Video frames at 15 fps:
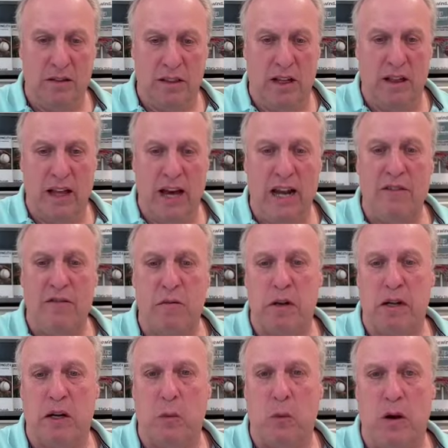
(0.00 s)
lot of them are
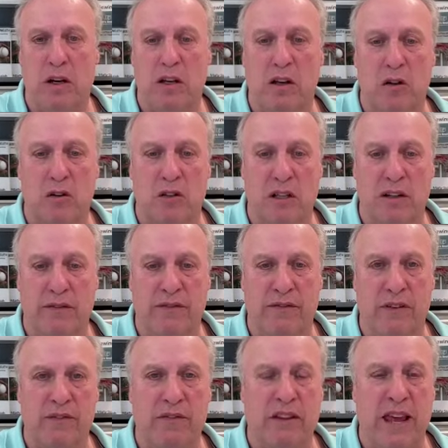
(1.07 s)
going to want to go to the
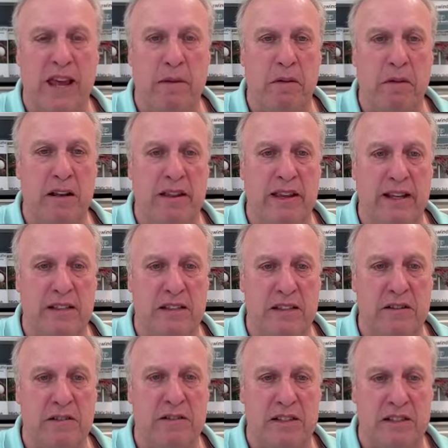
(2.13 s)
fifth game of the next
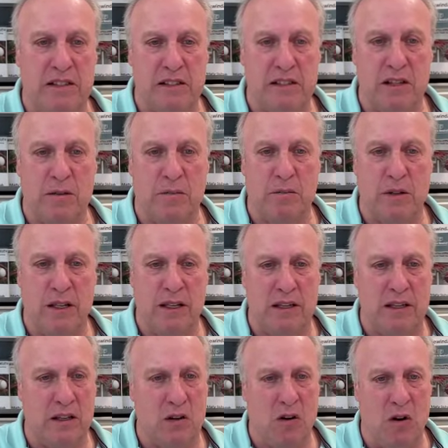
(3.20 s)
series. It's going to be
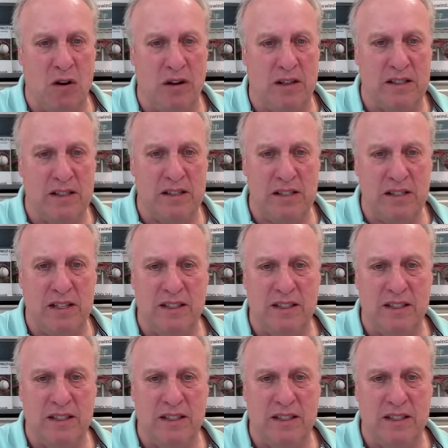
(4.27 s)
at the Garden, isn't it?